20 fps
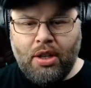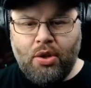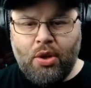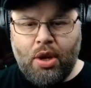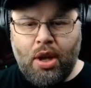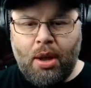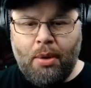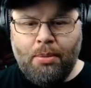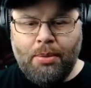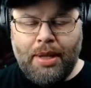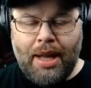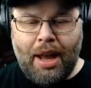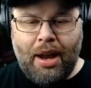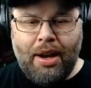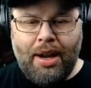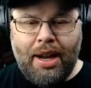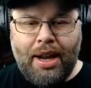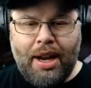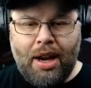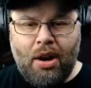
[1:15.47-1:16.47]
So it comes out
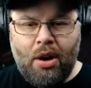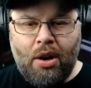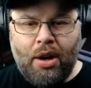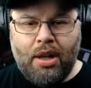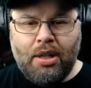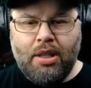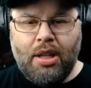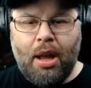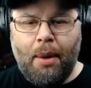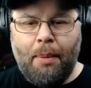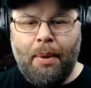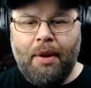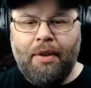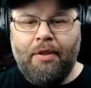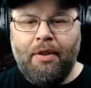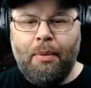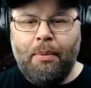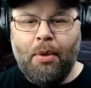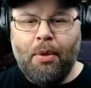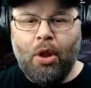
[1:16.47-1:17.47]
of here, it's coming
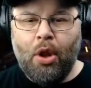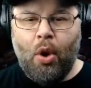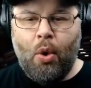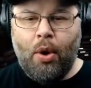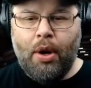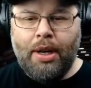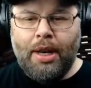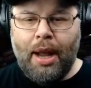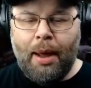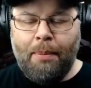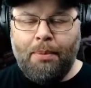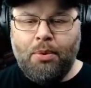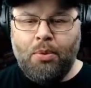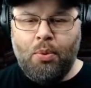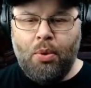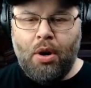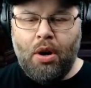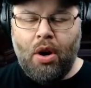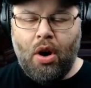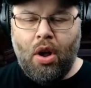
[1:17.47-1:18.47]
from the lower depths
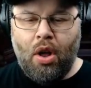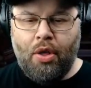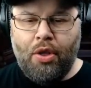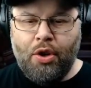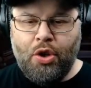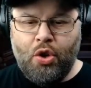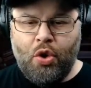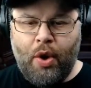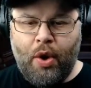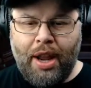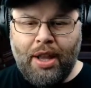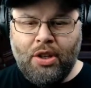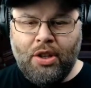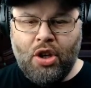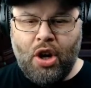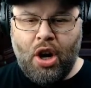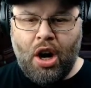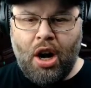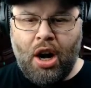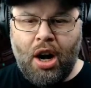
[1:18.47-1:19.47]
where all the trains
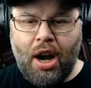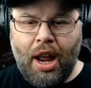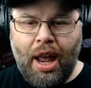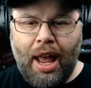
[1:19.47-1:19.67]
are,